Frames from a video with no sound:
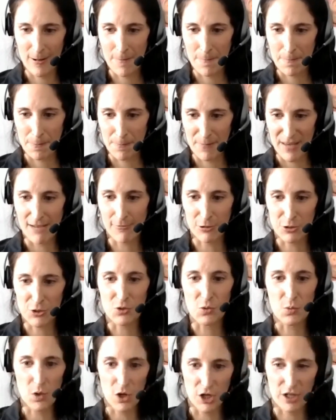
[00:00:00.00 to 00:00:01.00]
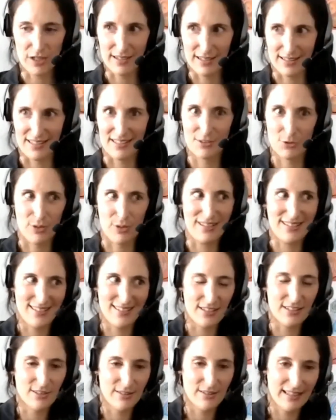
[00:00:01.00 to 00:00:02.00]
be able to work to a
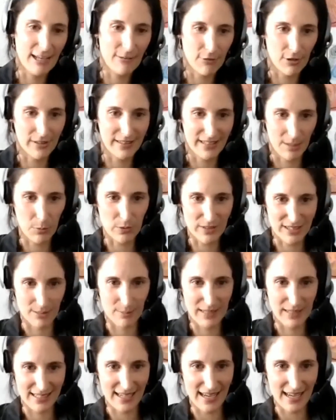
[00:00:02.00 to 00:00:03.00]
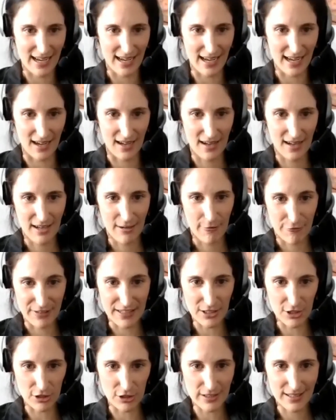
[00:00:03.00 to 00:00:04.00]
certain level in the multimedia
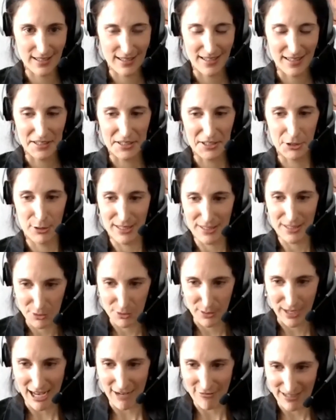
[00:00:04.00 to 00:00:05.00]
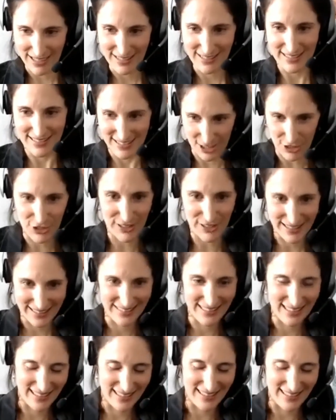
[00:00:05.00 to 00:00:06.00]
field, you need to have a
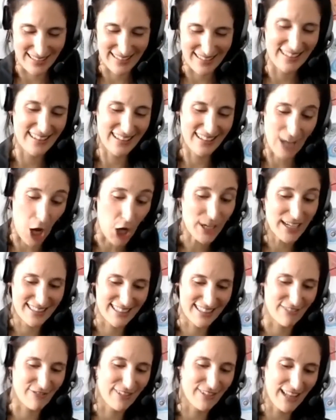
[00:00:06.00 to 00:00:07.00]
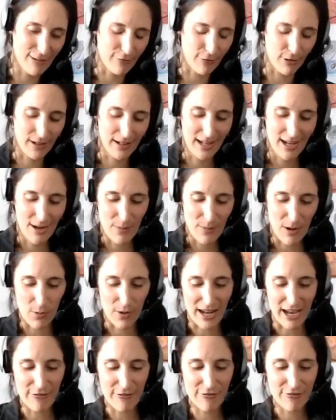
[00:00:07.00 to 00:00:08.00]
certain cognitive level. But what
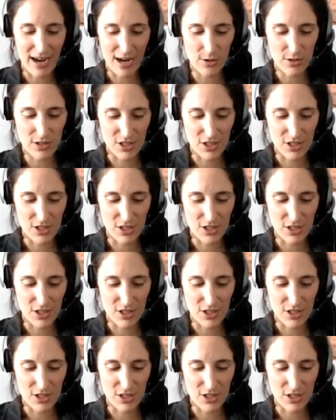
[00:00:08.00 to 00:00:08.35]
I found, so